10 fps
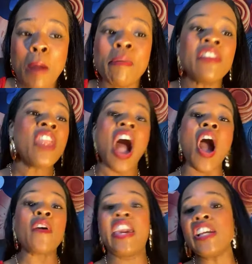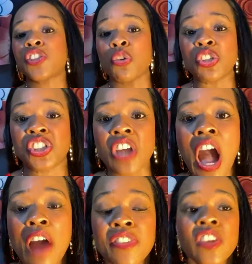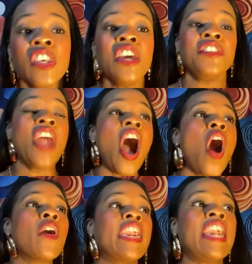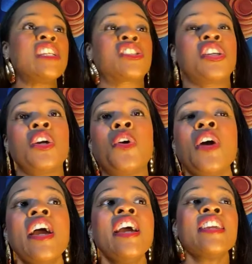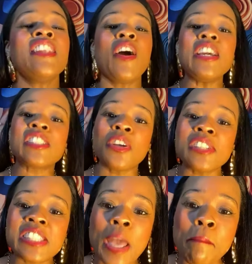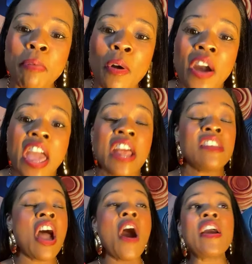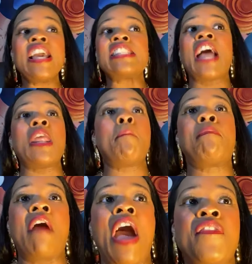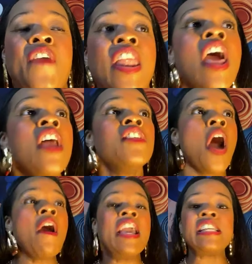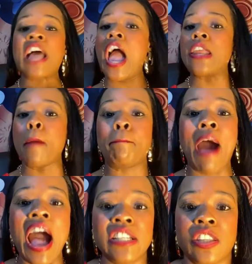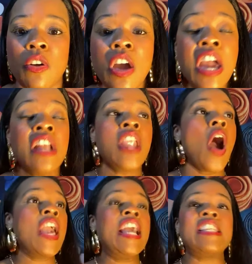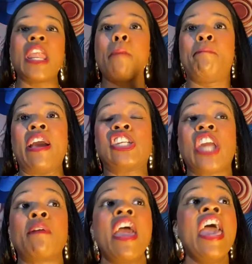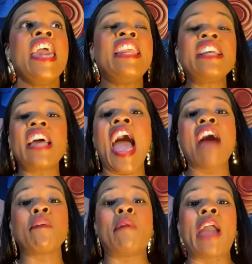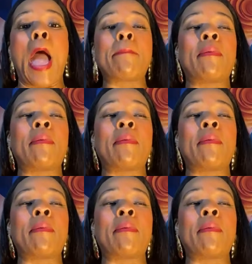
But no, he's too soft. No, he's too, you know, he's too simple. No, he's not a prophet. No, he's not an apostle. No, he's not a bishop. He doesn't have a big